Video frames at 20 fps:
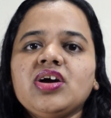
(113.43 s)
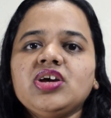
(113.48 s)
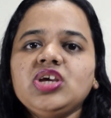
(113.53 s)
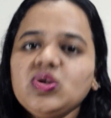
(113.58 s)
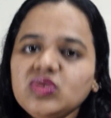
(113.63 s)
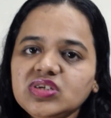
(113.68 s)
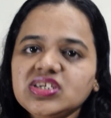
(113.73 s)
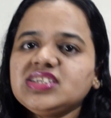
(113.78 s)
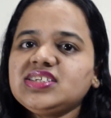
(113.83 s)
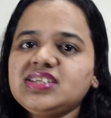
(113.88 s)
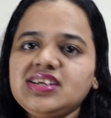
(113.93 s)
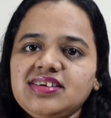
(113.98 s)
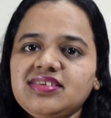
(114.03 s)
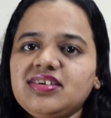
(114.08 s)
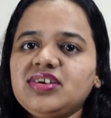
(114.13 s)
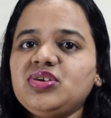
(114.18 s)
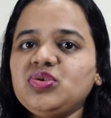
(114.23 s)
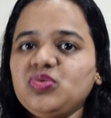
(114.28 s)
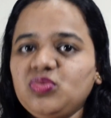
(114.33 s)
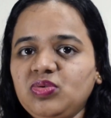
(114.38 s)
You just need
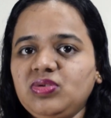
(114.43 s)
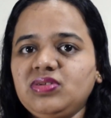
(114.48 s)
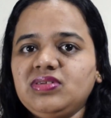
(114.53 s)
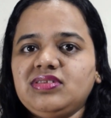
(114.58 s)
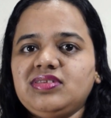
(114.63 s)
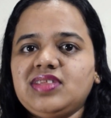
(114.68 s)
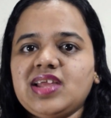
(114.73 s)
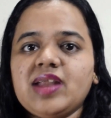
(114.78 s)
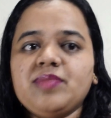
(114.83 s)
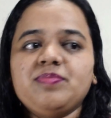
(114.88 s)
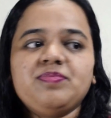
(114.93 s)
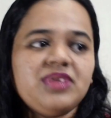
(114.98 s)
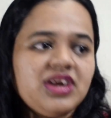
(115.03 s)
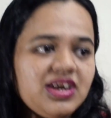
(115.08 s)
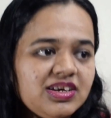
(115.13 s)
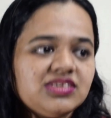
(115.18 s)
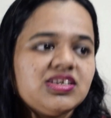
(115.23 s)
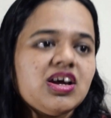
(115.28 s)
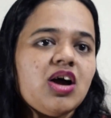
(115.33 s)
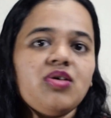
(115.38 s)
a tool that
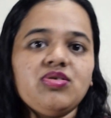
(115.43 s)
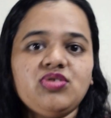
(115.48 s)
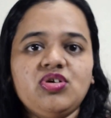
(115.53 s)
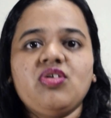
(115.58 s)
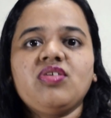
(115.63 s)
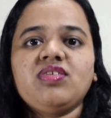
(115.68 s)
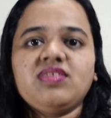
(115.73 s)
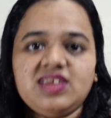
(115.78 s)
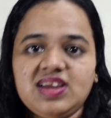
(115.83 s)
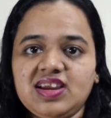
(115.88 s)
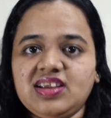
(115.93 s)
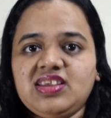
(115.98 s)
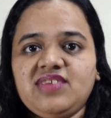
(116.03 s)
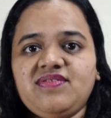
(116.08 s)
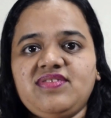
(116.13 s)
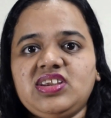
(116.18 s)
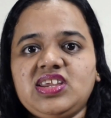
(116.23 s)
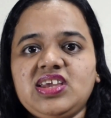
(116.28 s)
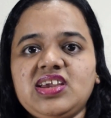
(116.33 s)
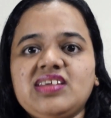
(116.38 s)
brings out your
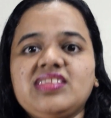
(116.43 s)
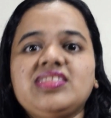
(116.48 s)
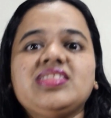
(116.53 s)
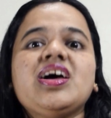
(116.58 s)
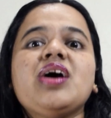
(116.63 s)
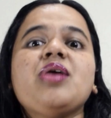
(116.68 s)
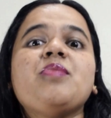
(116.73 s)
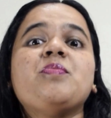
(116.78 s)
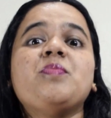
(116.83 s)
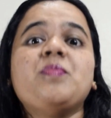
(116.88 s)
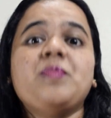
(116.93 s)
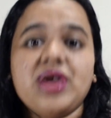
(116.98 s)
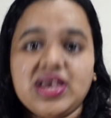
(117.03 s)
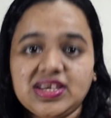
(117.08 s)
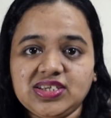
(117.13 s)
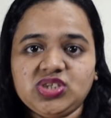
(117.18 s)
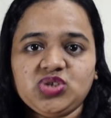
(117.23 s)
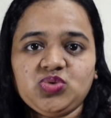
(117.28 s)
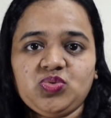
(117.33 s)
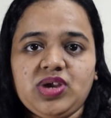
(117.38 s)
creativity in the
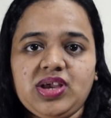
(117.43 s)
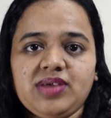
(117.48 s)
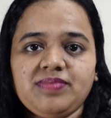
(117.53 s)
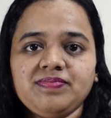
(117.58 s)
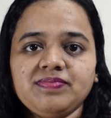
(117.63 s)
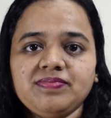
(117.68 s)
best way.